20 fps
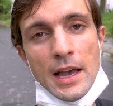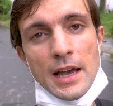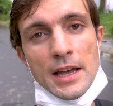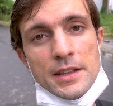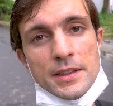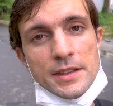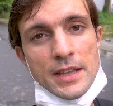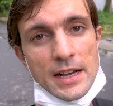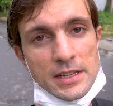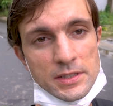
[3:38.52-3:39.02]

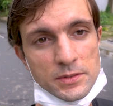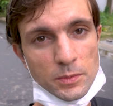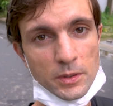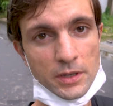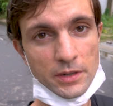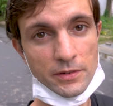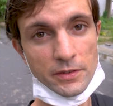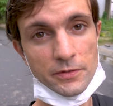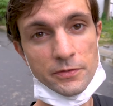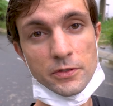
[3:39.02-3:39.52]
And that's
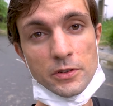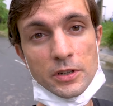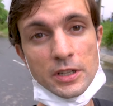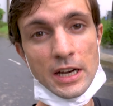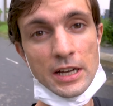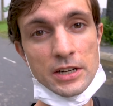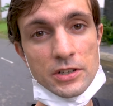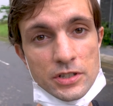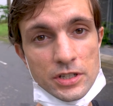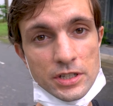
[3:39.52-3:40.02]
one of the few
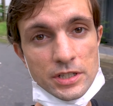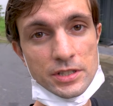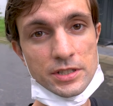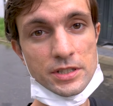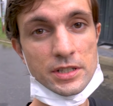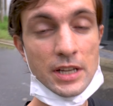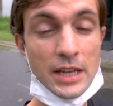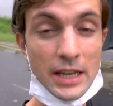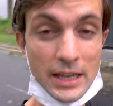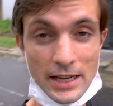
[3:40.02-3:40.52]

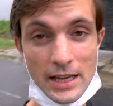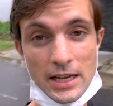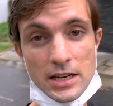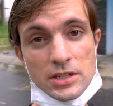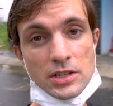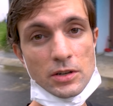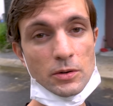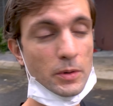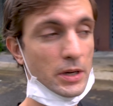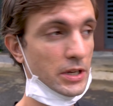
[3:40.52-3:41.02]
countries in
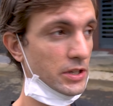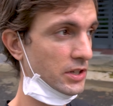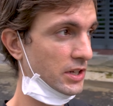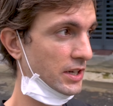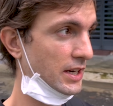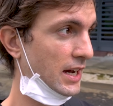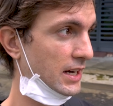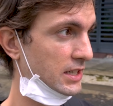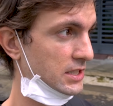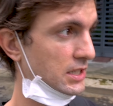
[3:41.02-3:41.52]
Asia where you
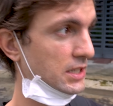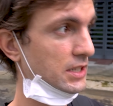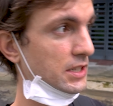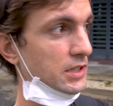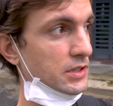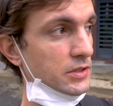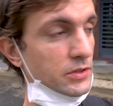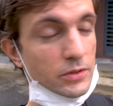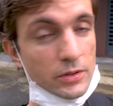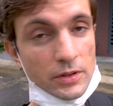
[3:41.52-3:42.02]
can
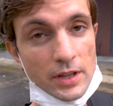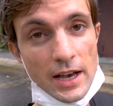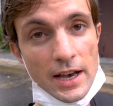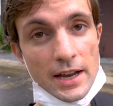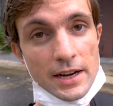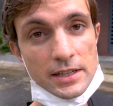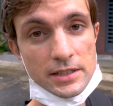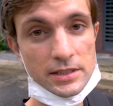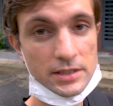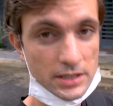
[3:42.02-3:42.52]
actually do
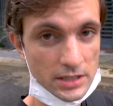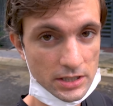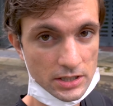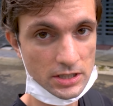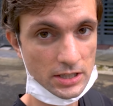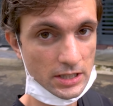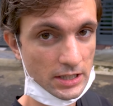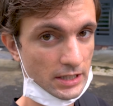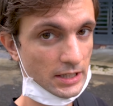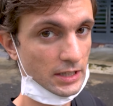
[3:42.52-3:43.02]
that and
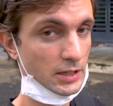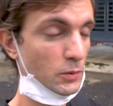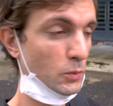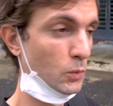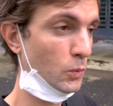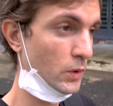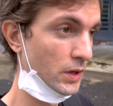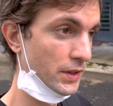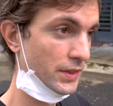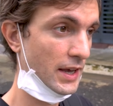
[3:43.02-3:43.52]
teach legally
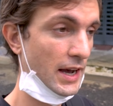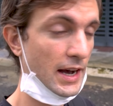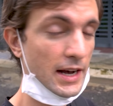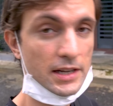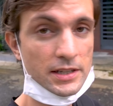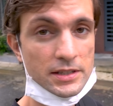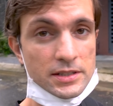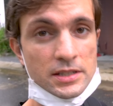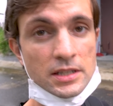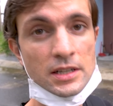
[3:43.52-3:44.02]

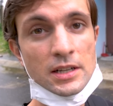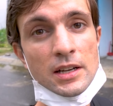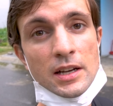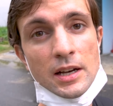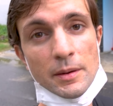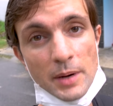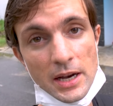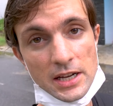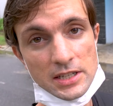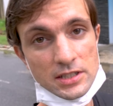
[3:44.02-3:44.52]
without
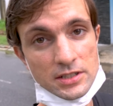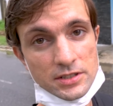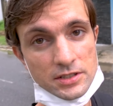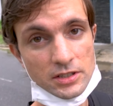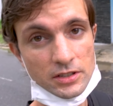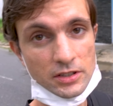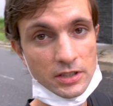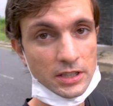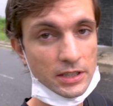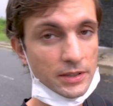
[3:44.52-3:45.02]
a bachelor's
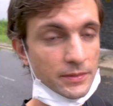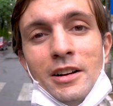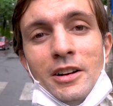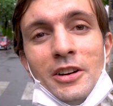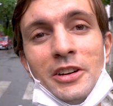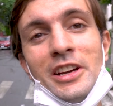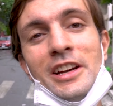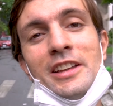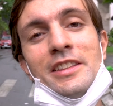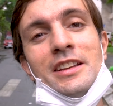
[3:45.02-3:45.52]
degree.
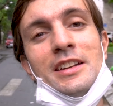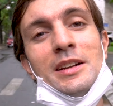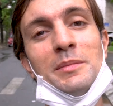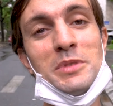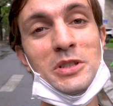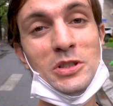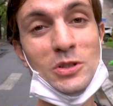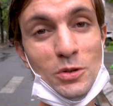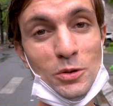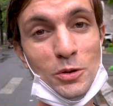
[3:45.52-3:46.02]
Okay, and then
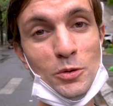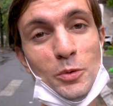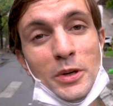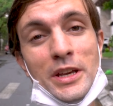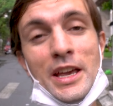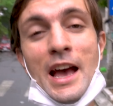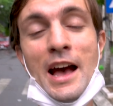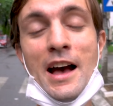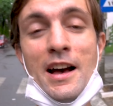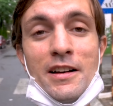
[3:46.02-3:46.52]
number 2,
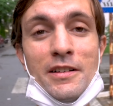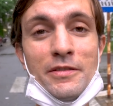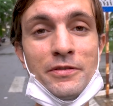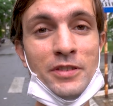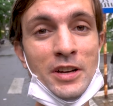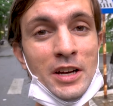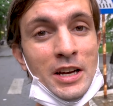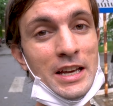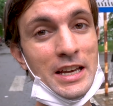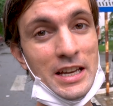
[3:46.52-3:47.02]
we have
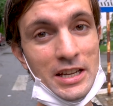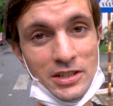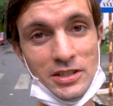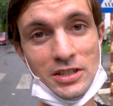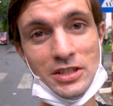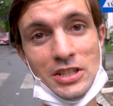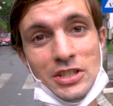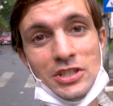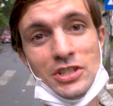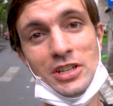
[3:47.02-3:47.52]

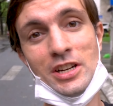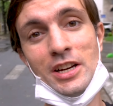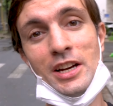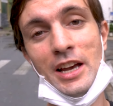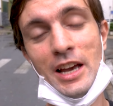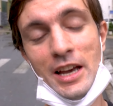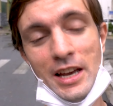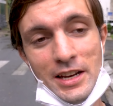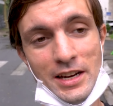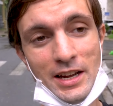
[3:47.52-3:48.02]
Indonesia.
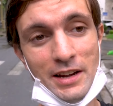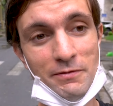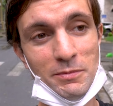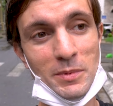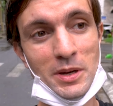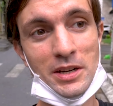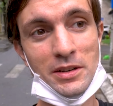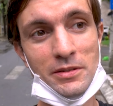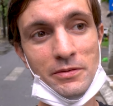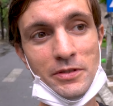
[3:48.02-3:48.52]
And I've
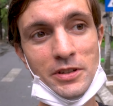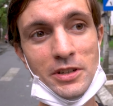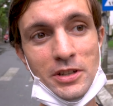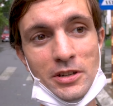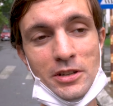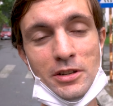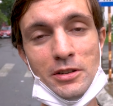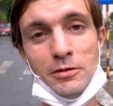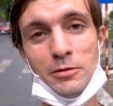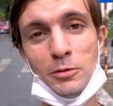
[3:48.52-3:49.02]
made a
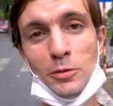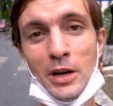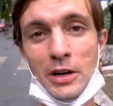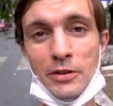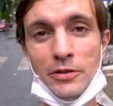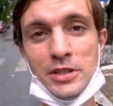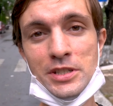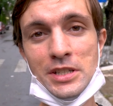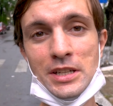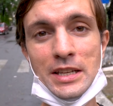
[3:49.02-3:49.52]
video quite
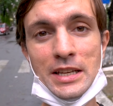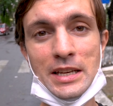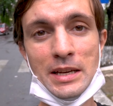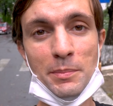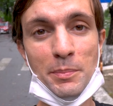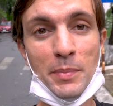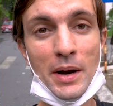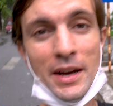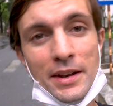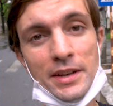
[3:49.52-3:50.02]
recently
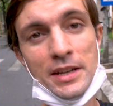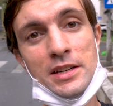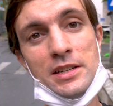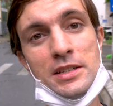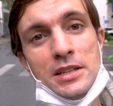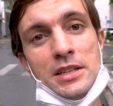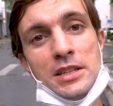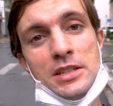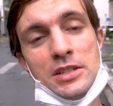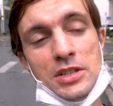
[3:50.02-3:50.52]
about
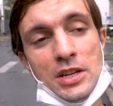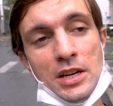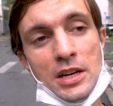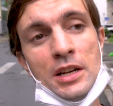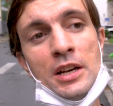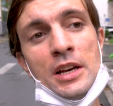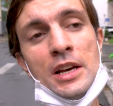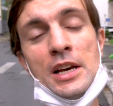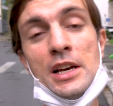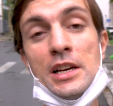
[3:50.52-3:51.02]
Indonesia.
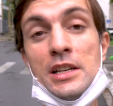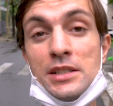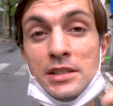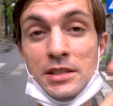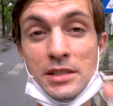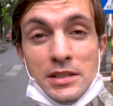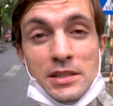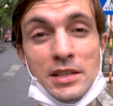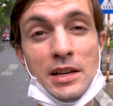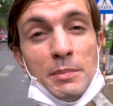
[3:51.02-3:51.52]

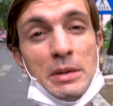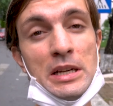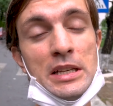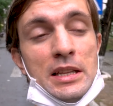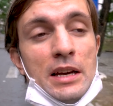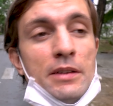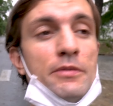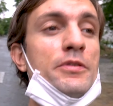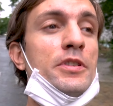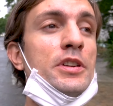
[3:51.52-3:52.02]
Since I made
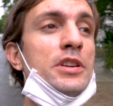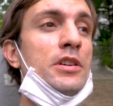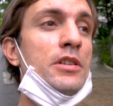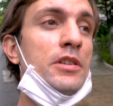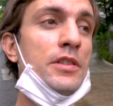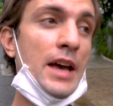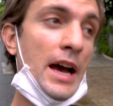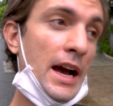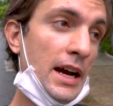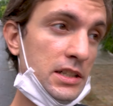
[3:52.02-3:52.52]
that video,
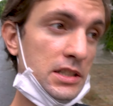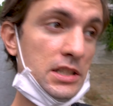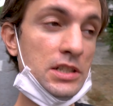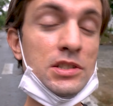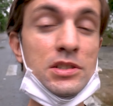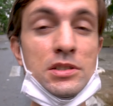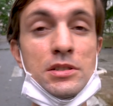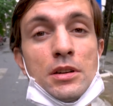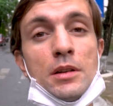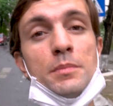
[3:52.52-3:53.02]
they actually
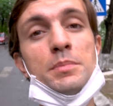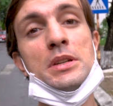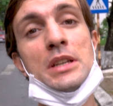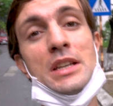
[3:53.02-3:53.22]
stopped